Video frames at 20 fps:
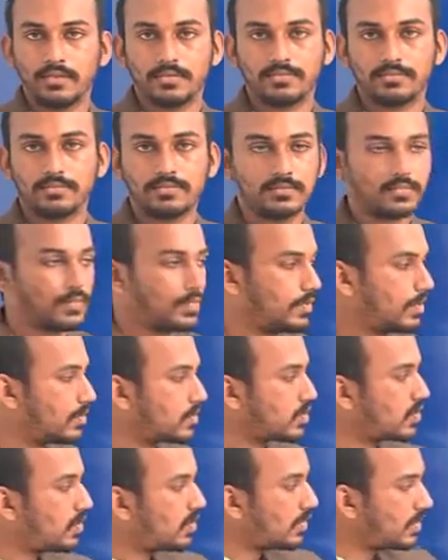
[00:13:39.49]
So that
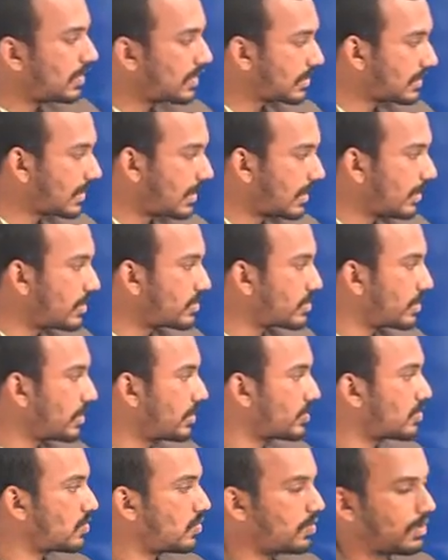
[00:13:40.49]
condition is known
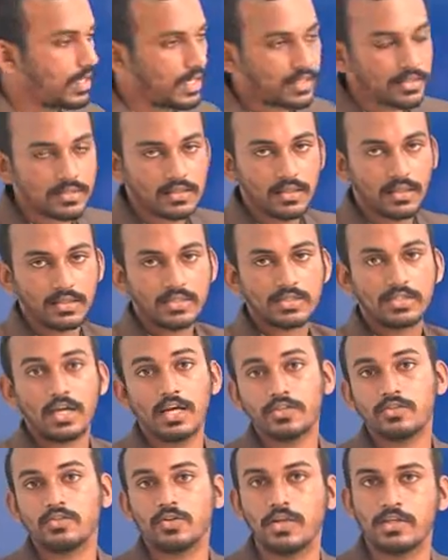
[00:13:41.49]
as saturation
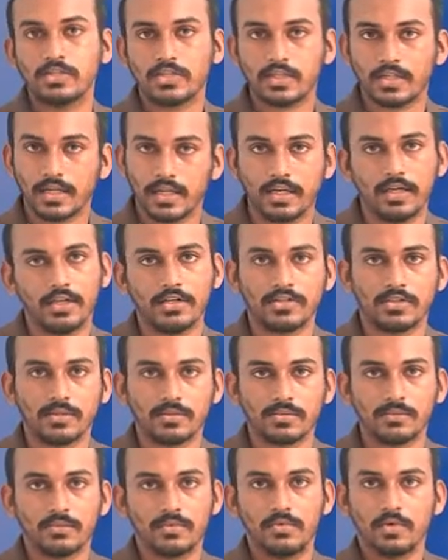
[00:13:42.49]
condition.
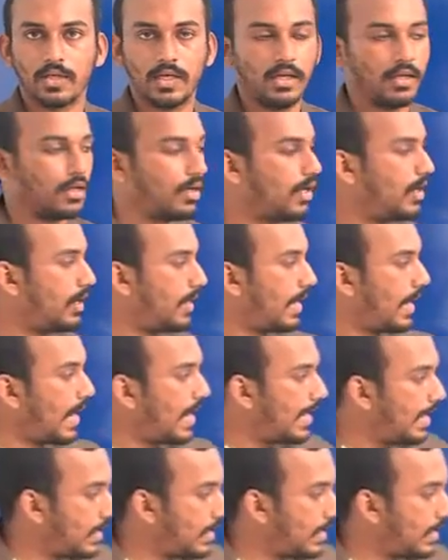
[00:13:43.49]
Okay, all the air